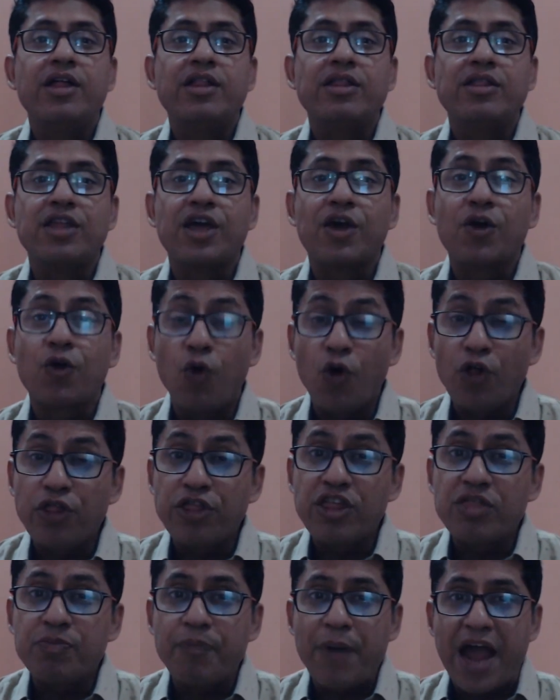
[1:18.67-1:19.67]
The
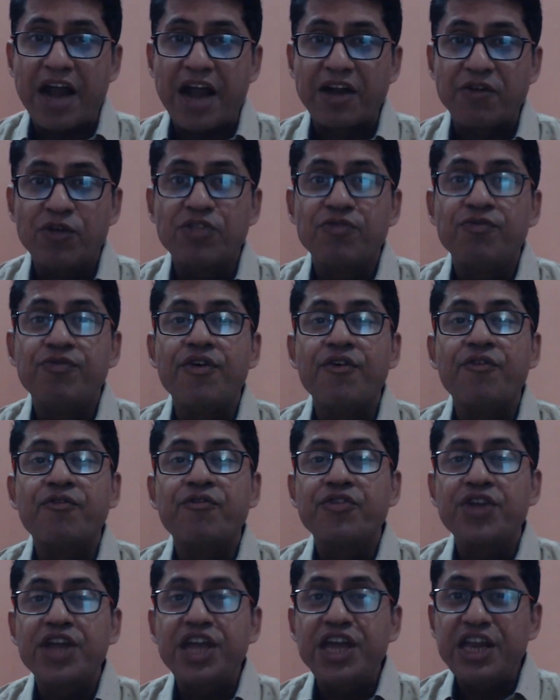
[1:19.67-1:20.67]
course is packed with
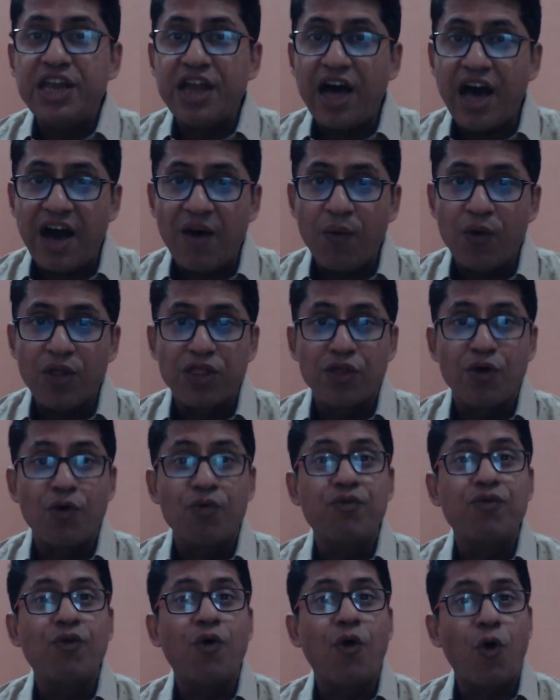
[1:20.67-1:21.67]
15 hours
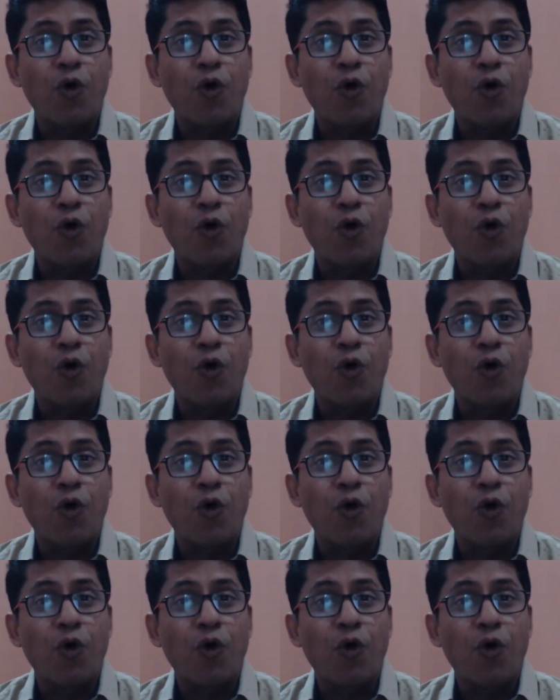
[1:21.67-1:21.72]
of